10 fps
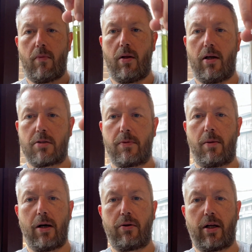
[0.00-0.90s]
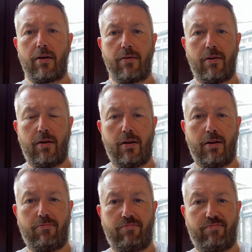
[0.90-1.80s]
There's my ammonia.
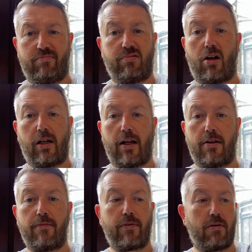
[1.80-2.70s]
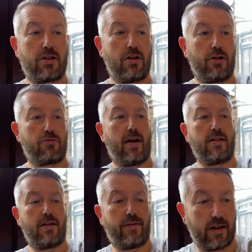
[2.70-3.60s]
Hardly anything, very slight
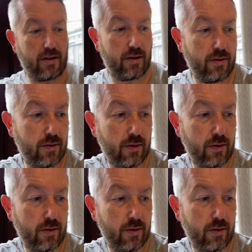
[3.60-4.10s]
trace if anything.